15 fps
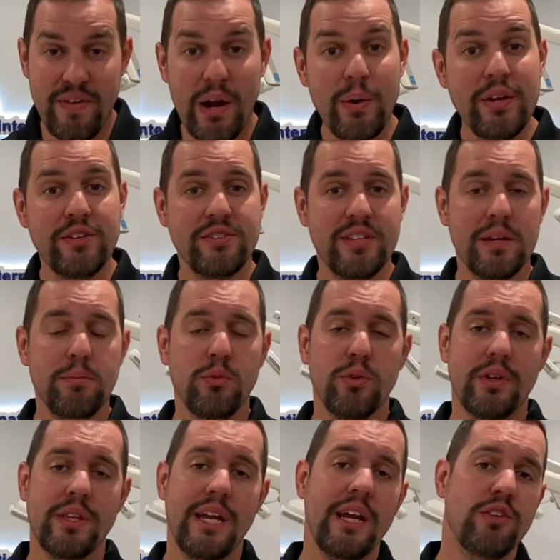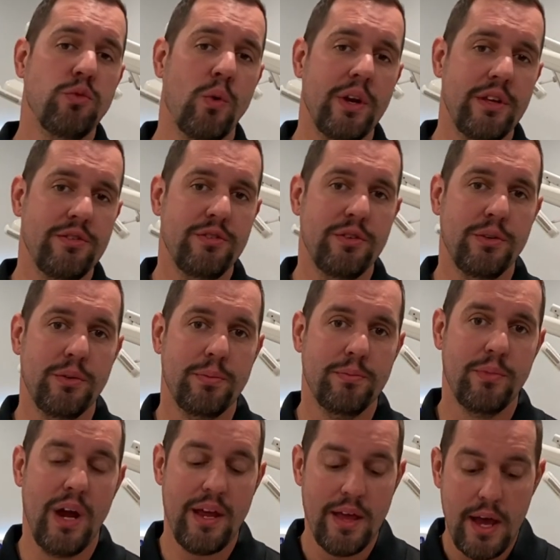very similar to the A-22,
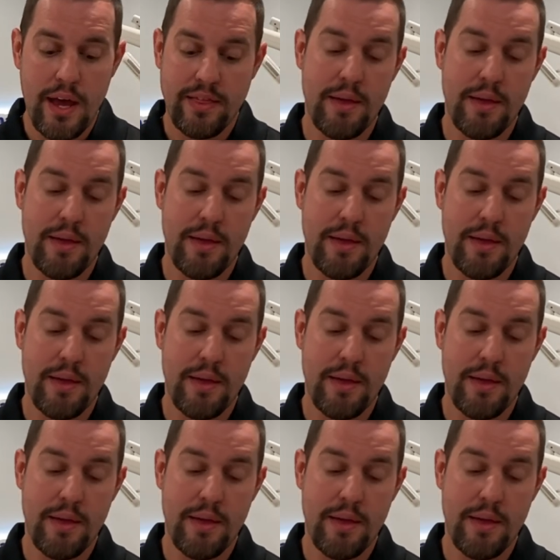right?